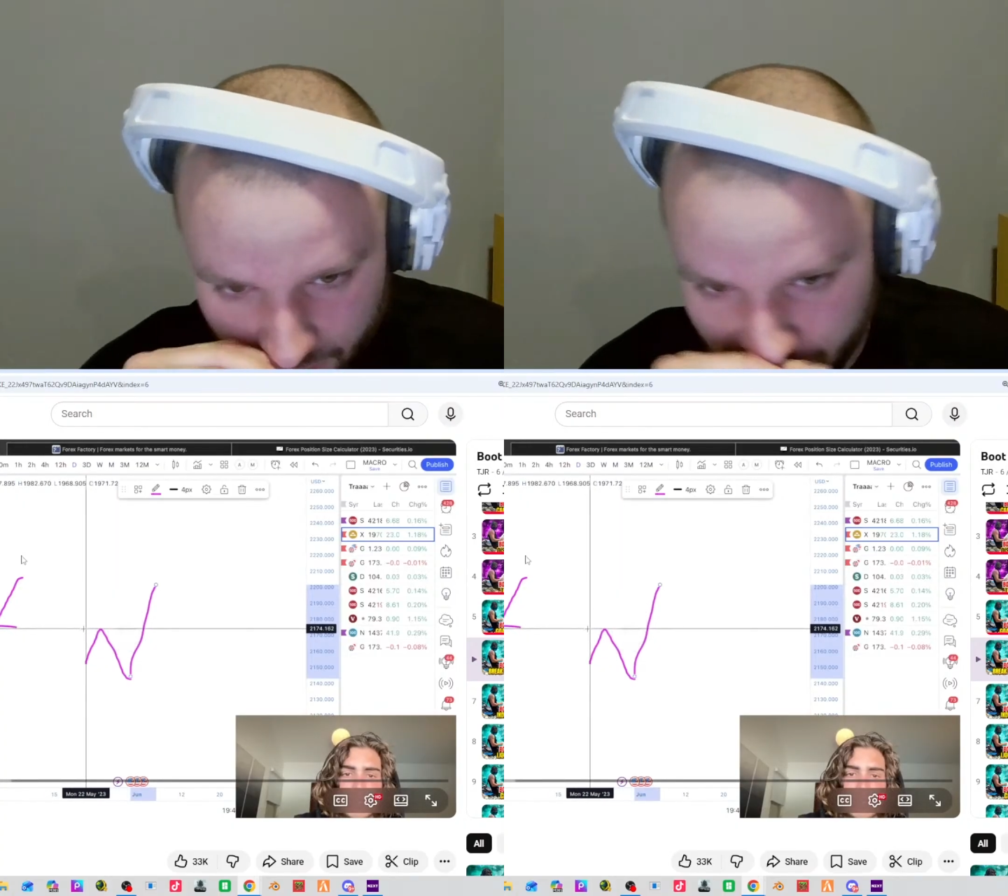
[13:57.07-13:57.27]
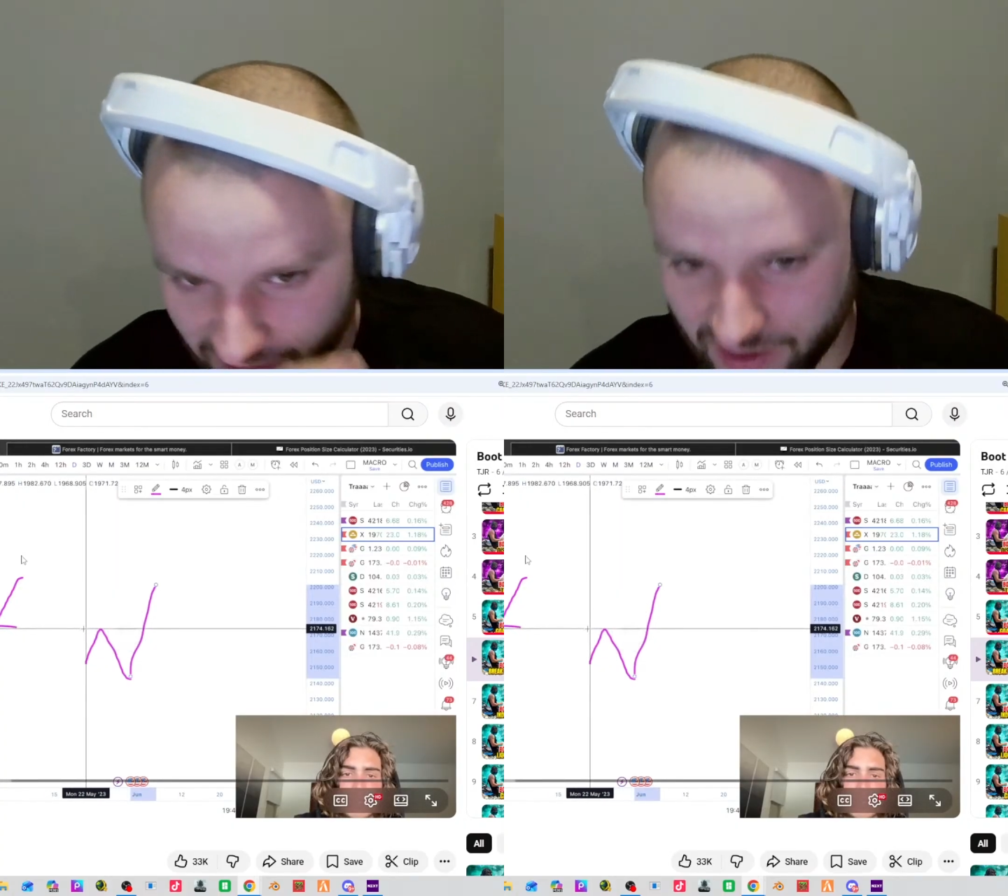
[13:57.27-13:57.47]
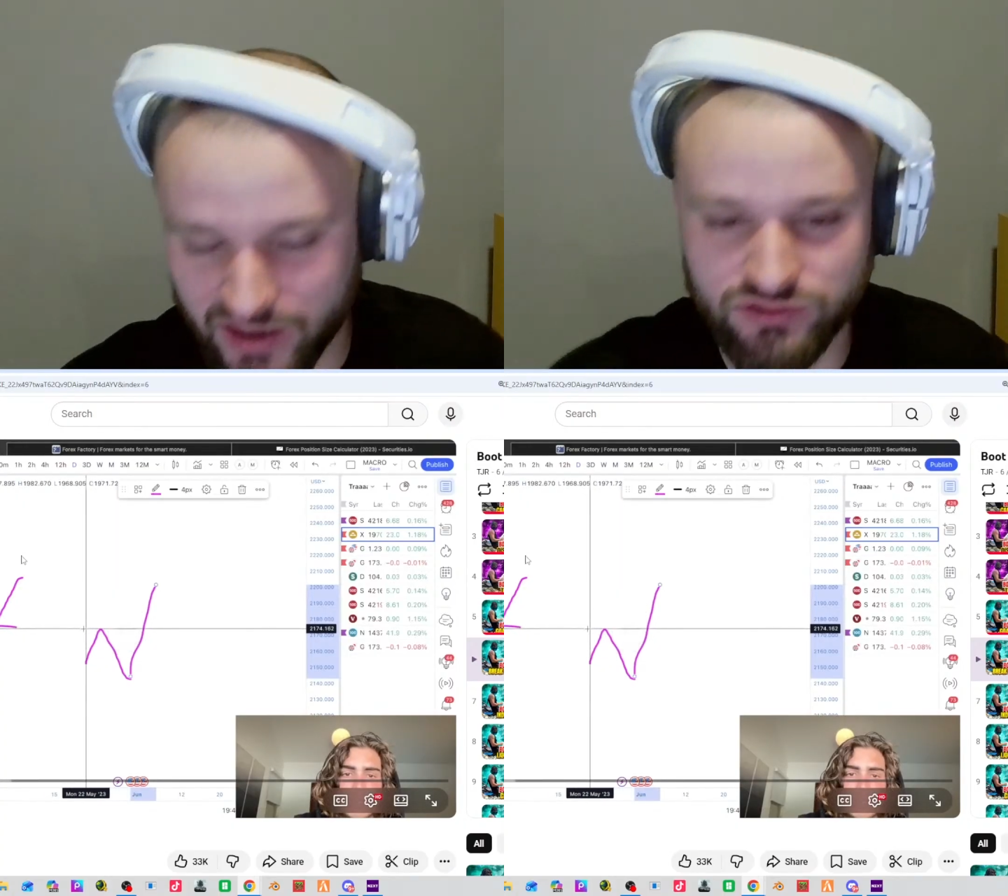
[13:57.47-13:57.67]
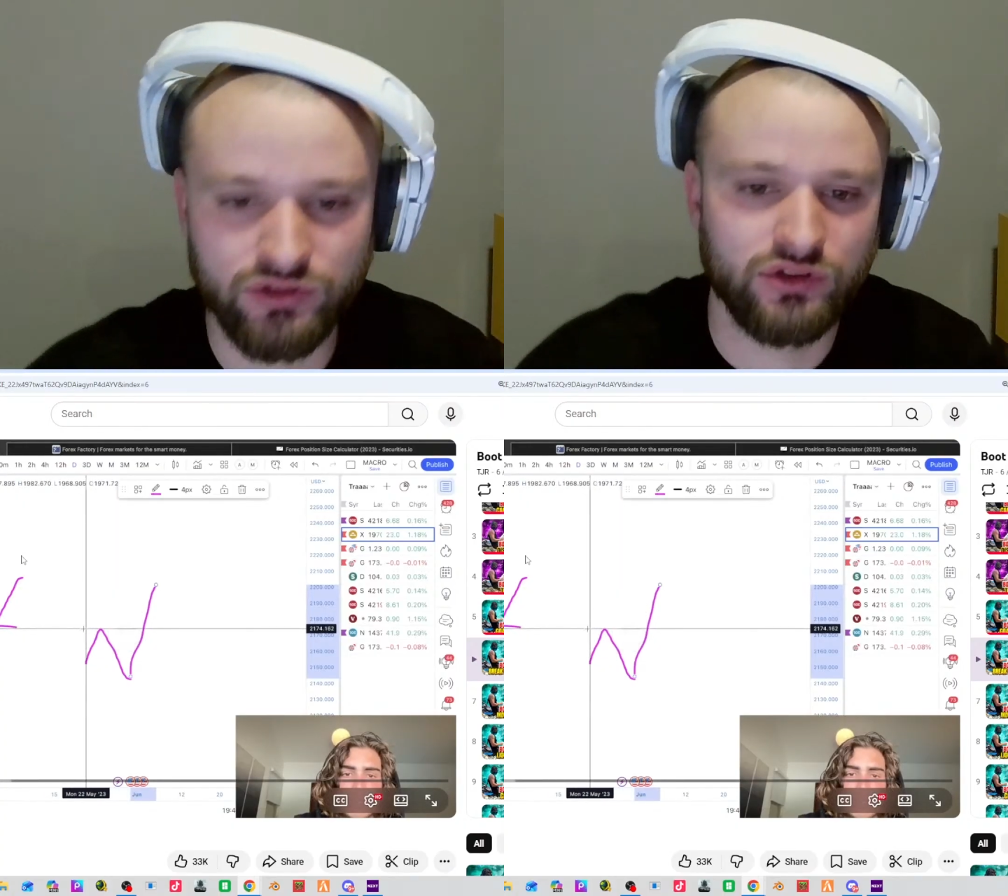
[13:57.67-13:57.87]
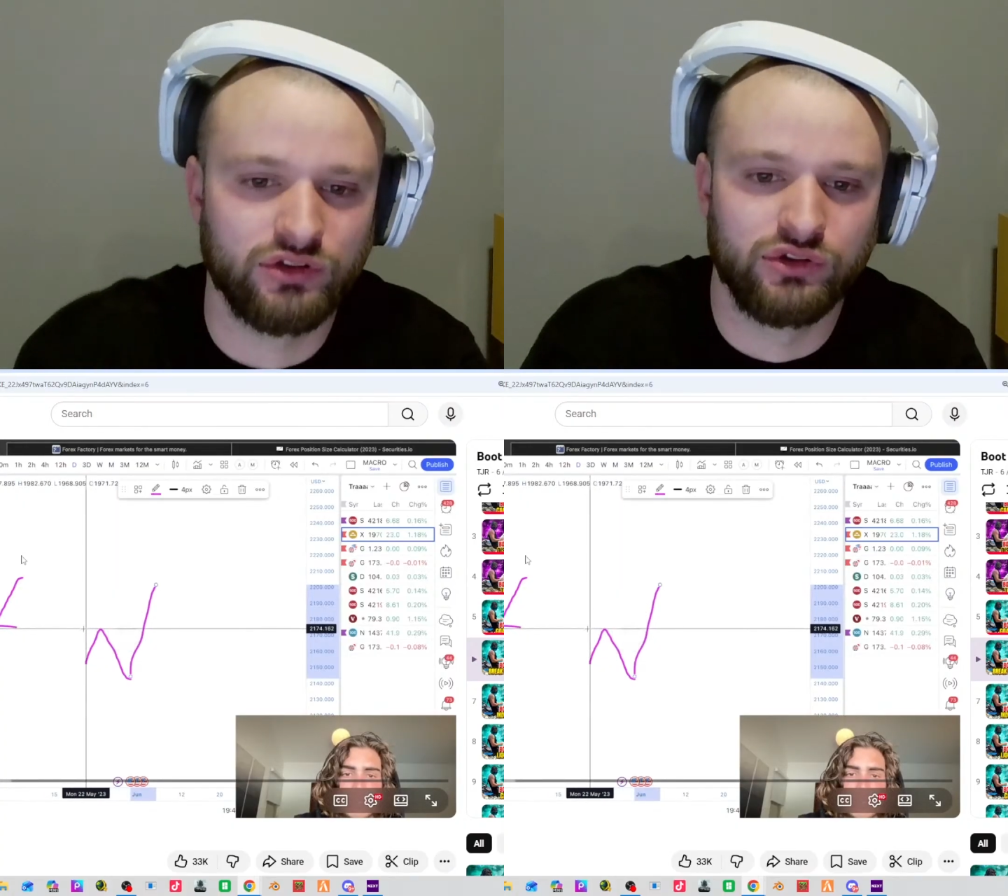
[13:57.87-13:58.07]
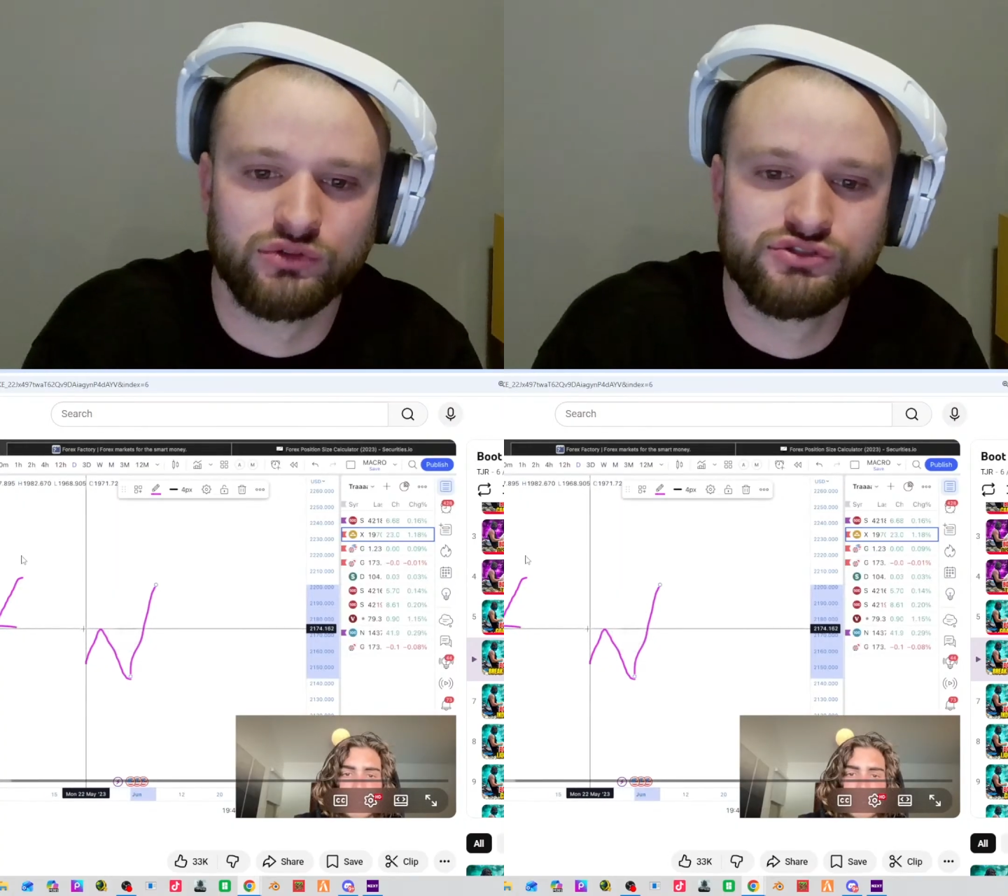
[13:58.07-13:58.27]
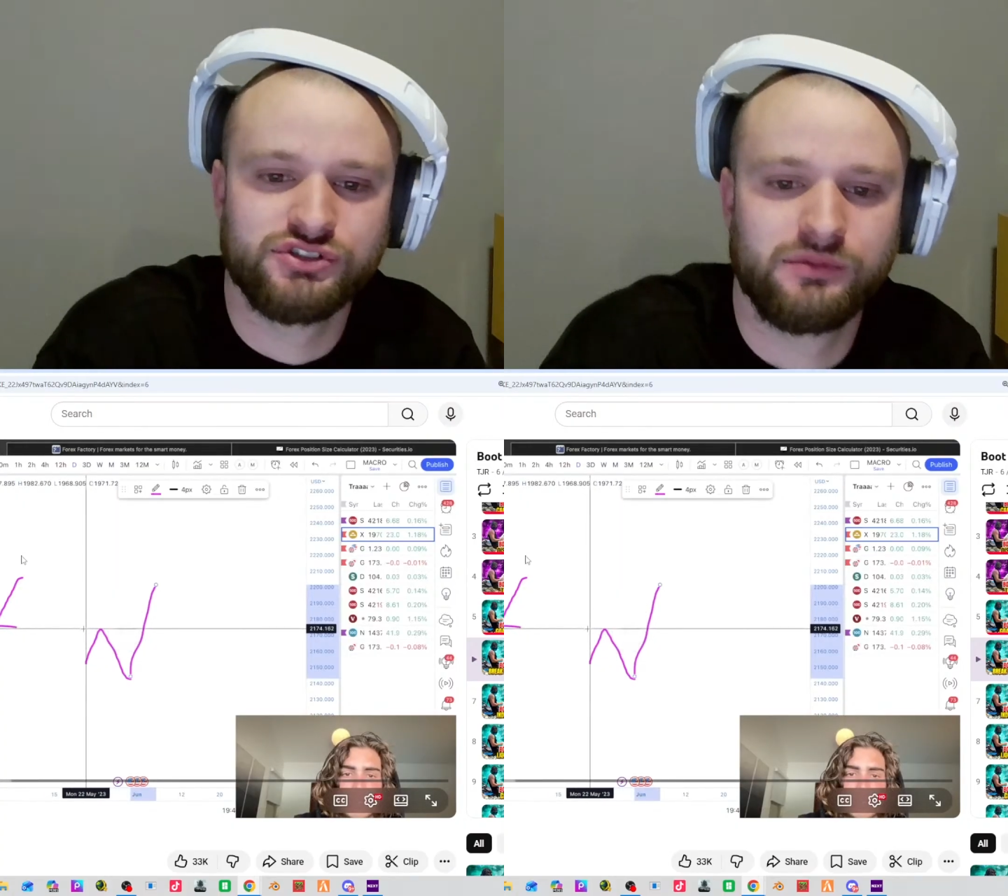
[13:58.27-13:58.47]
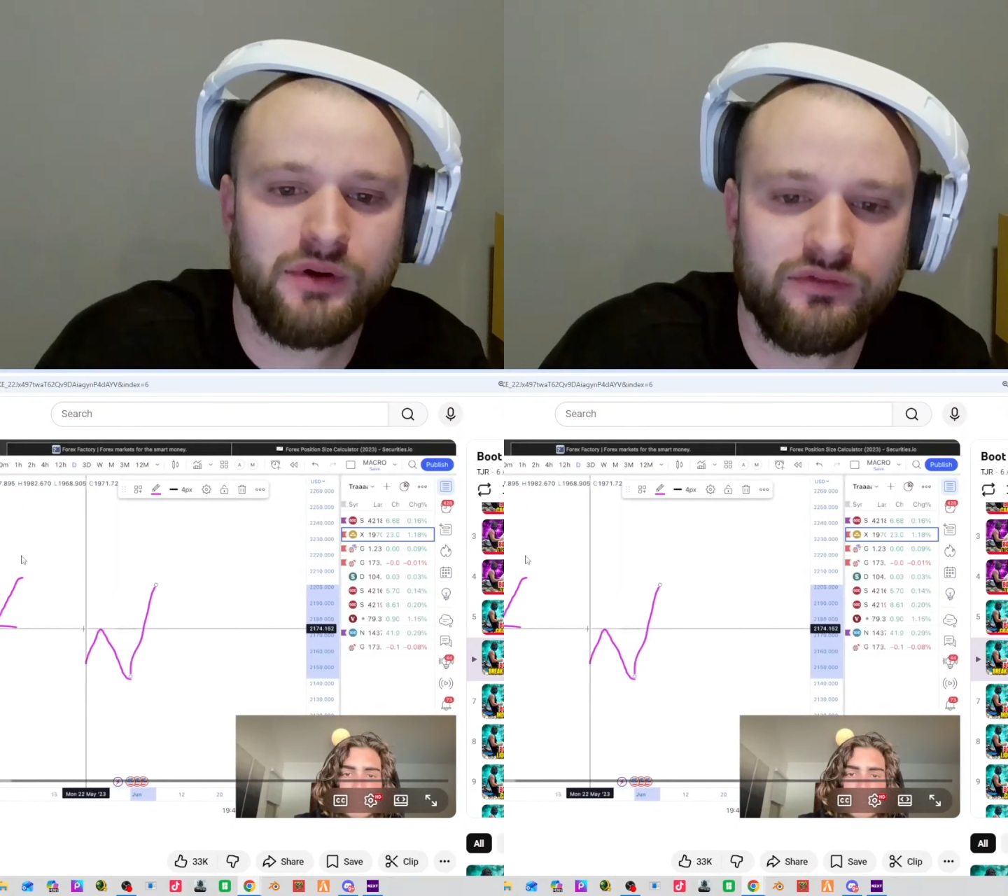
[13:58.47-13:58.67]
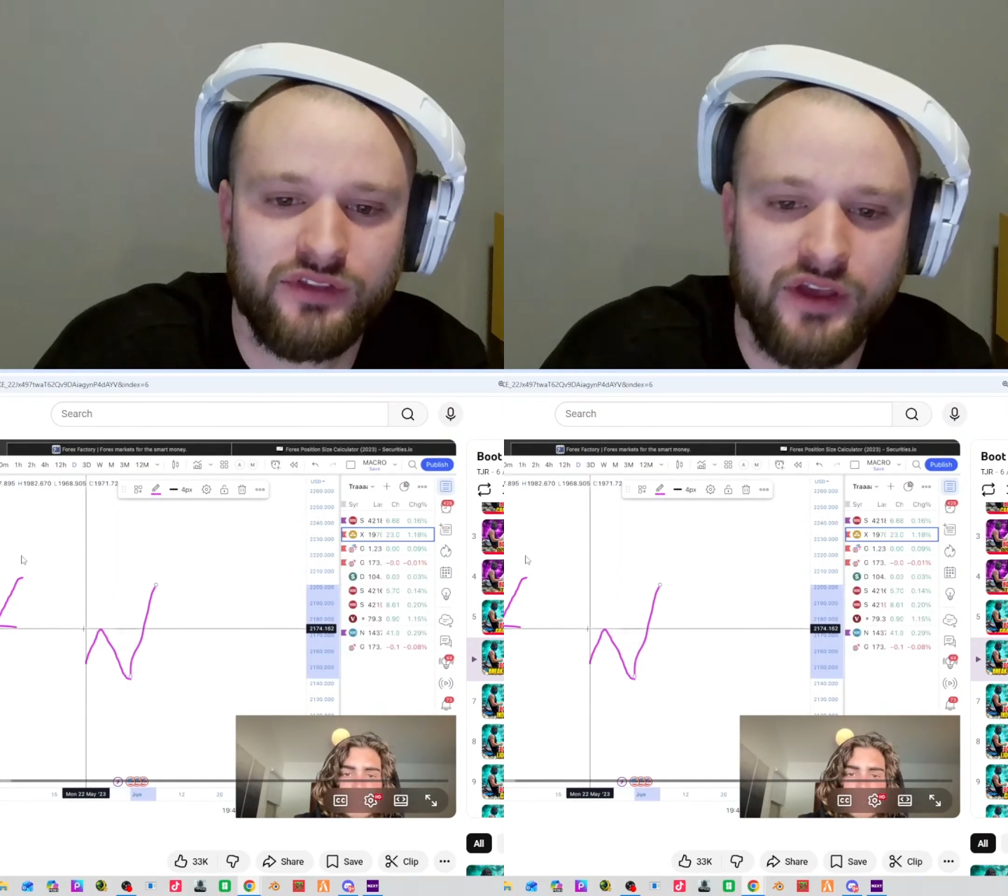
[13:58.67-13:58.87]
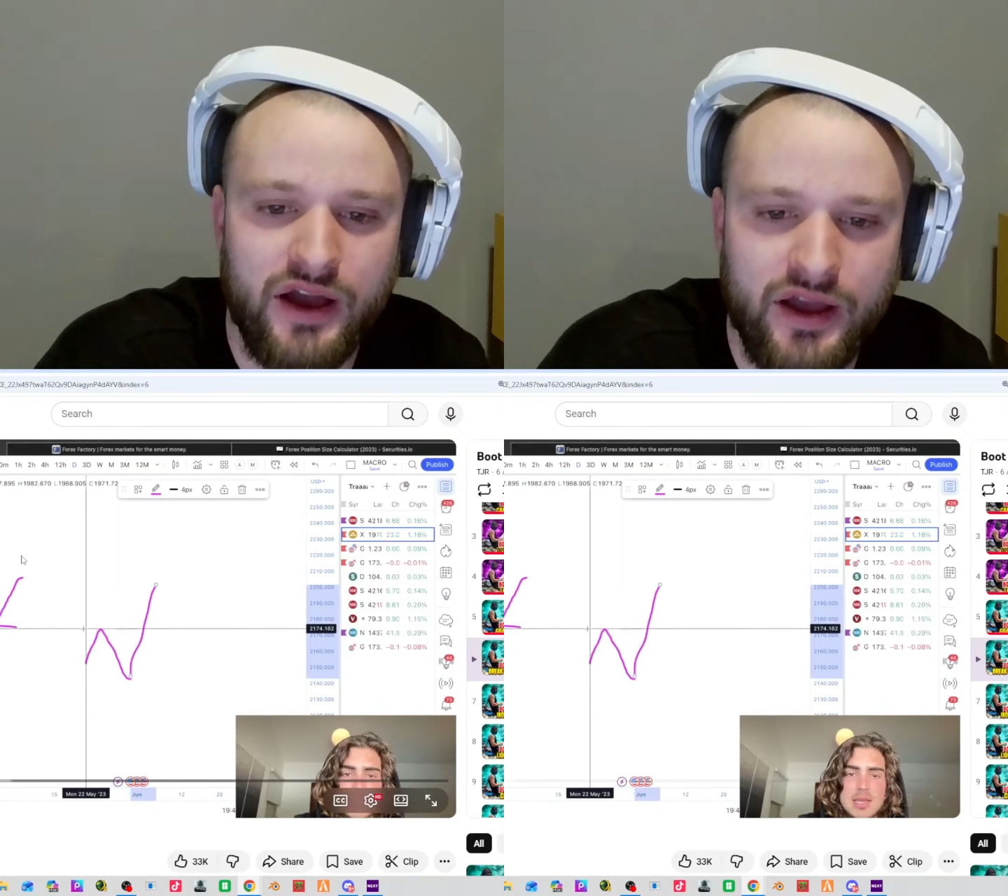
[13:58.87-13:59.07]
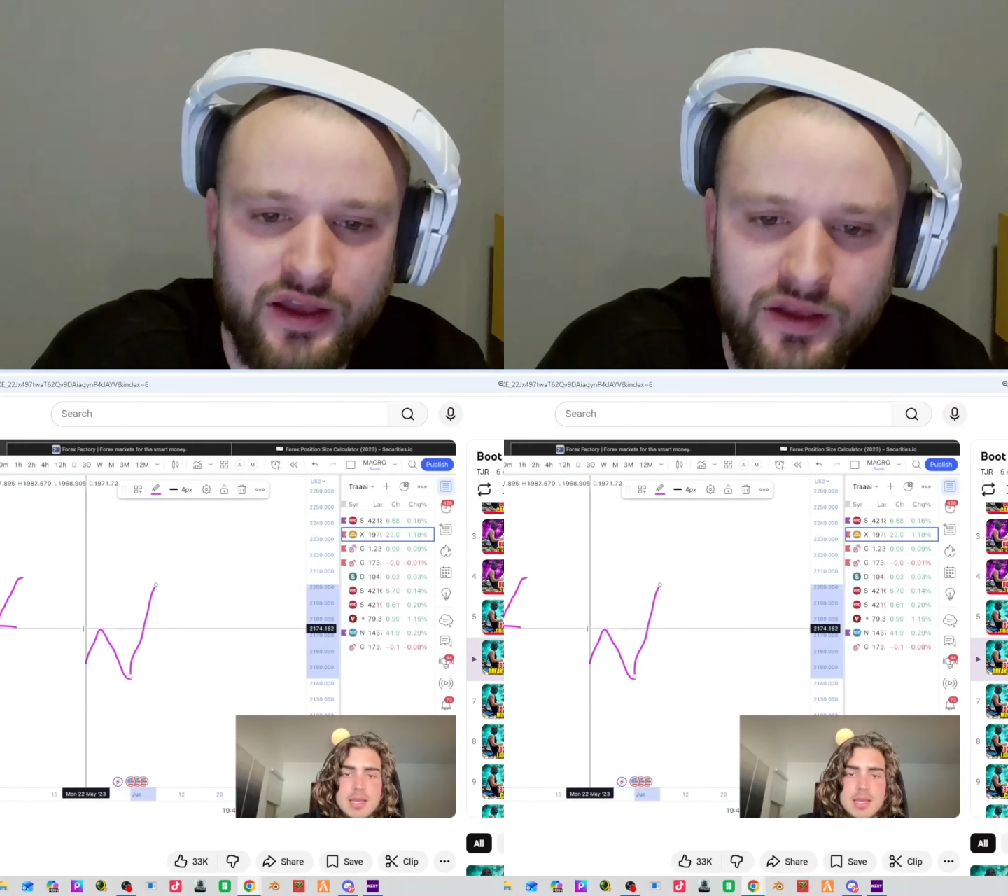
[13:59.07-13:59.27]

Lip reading: candle closure above the high,